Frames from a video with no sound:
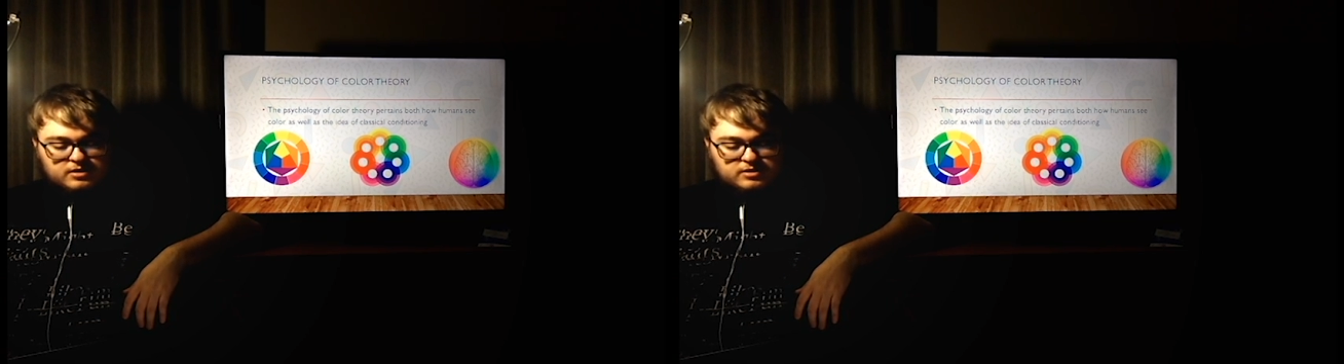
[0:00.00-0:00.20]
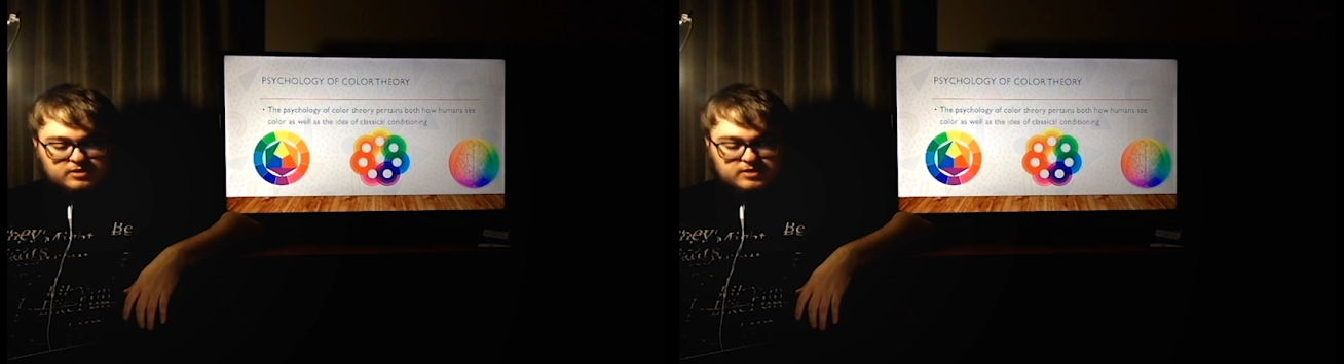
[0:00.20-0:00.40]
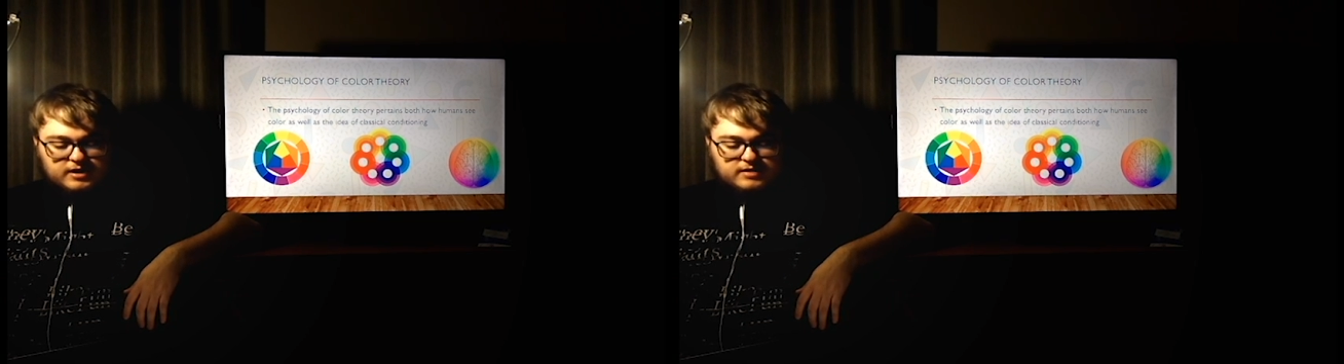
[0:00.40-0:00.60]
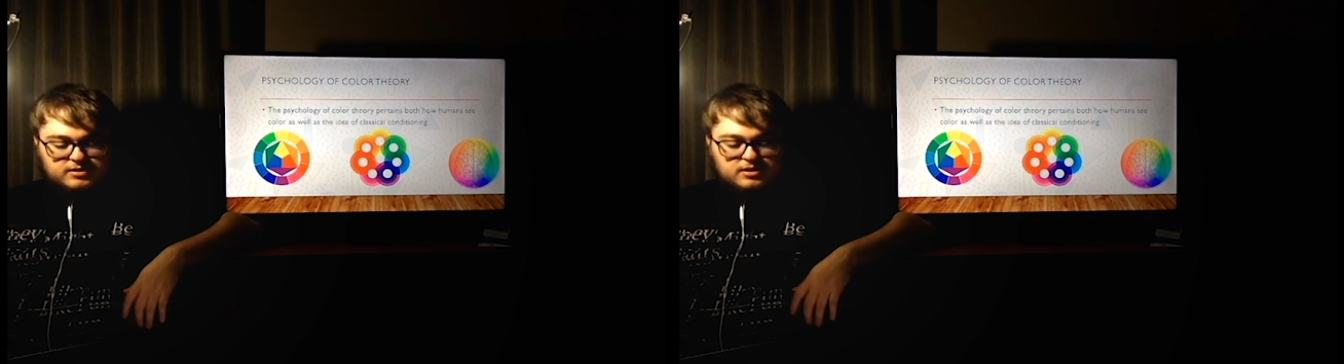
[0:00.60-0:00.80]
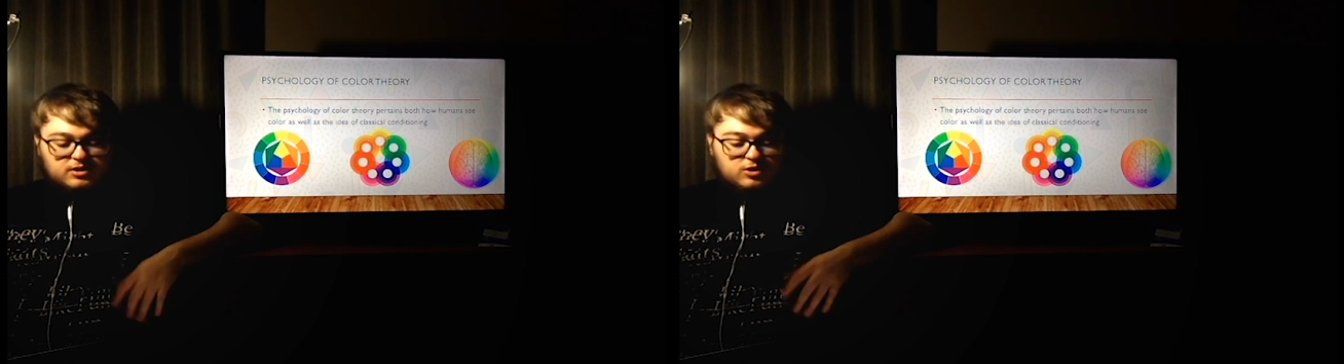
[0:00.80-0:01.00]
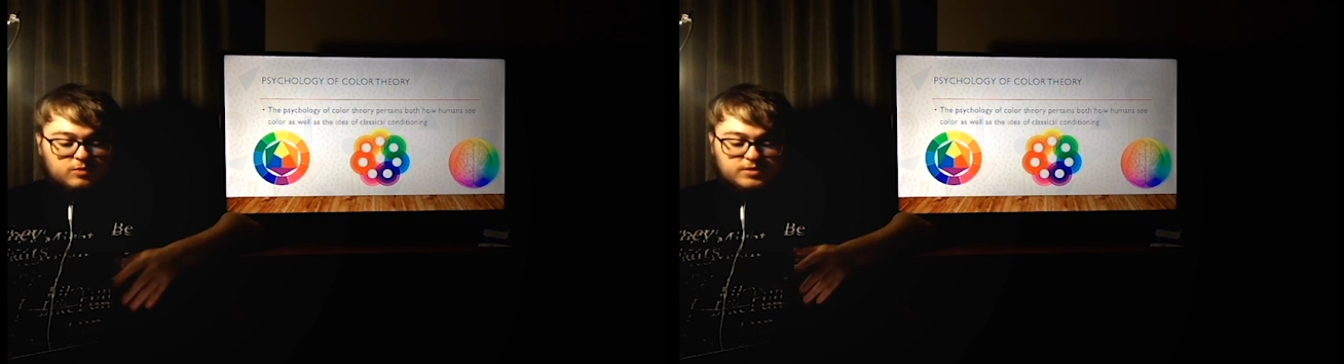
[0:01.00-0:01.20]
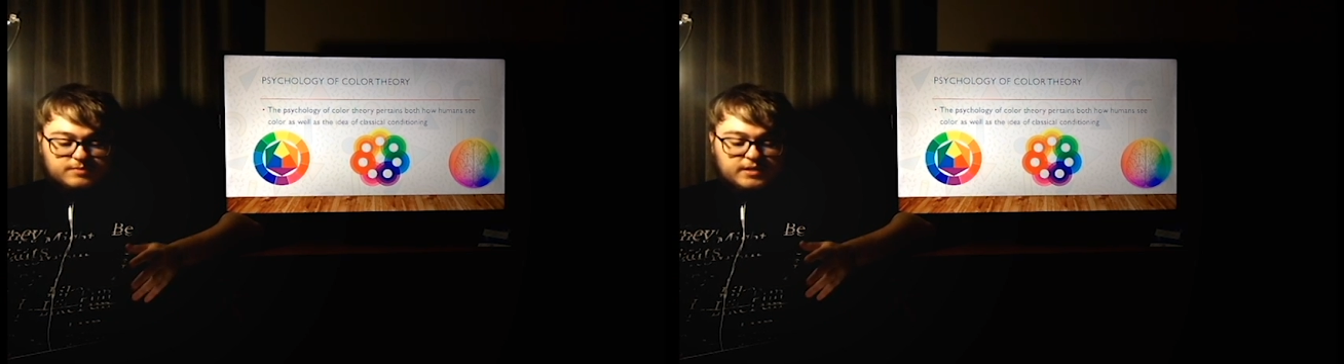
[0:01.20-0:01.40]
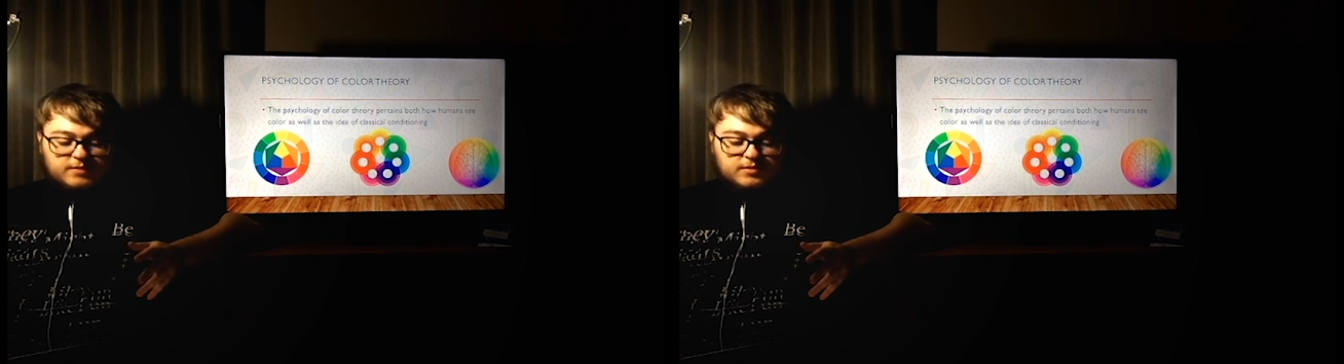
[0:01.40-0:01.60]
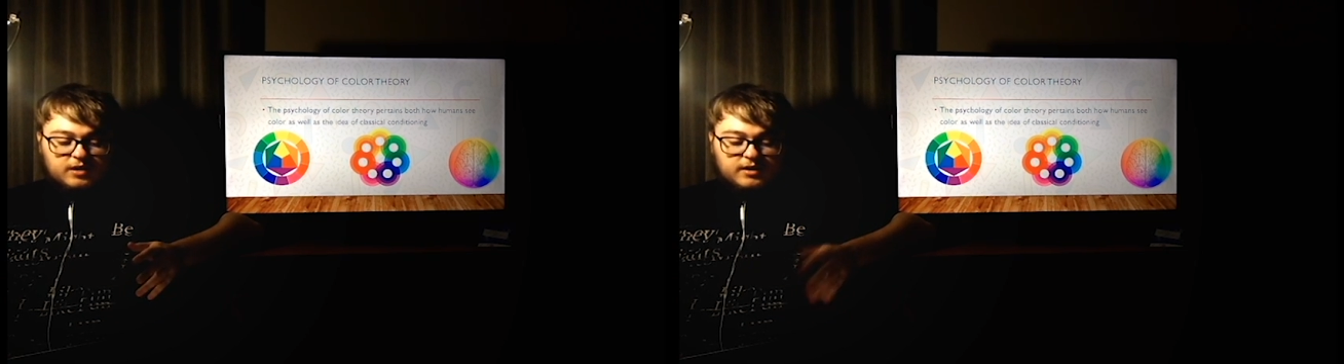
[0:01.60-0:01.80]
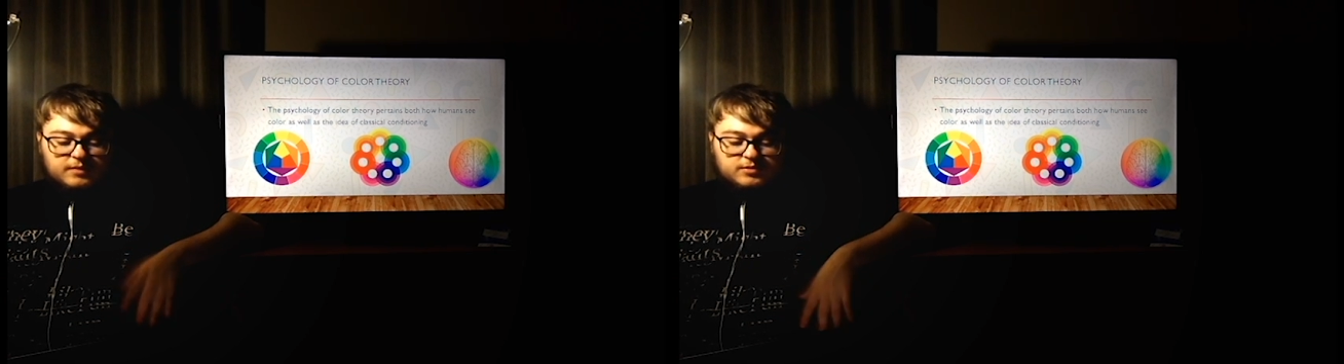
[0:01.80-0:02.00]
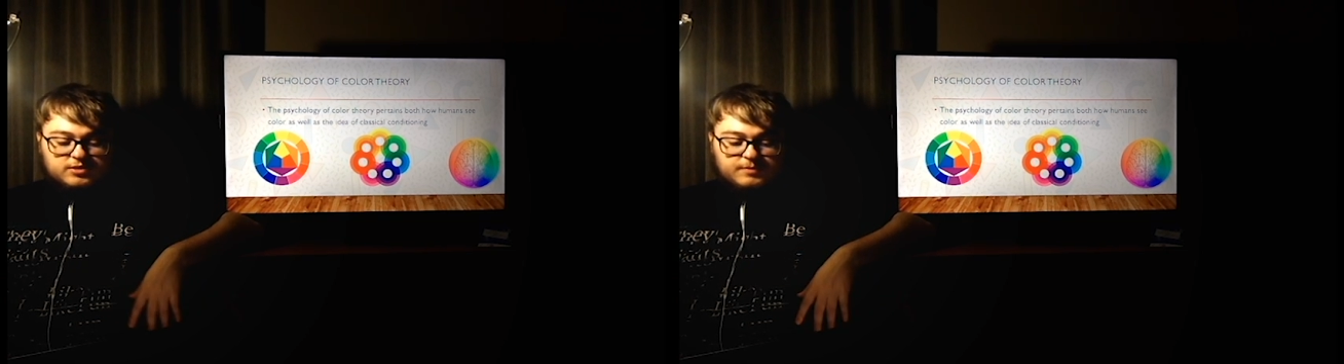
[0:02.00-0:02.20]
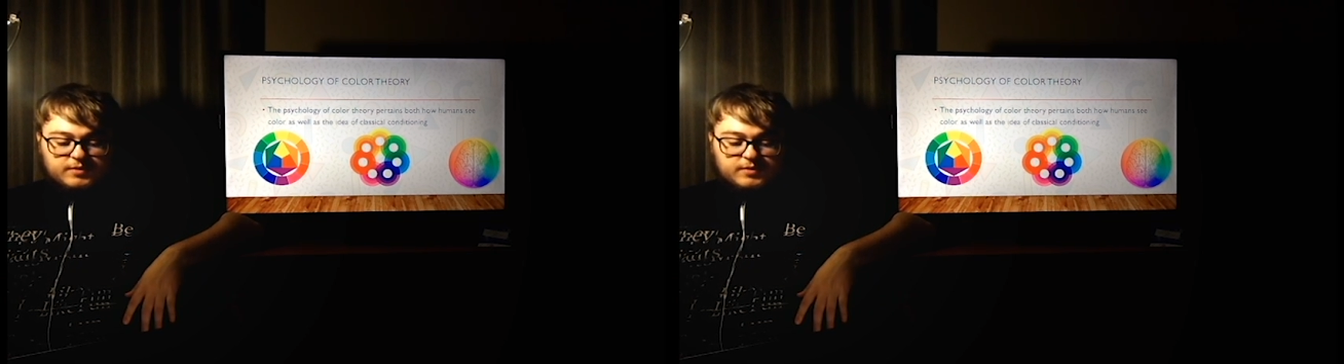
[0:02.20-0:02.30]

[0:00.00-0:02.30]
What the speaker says: such as humans being unable to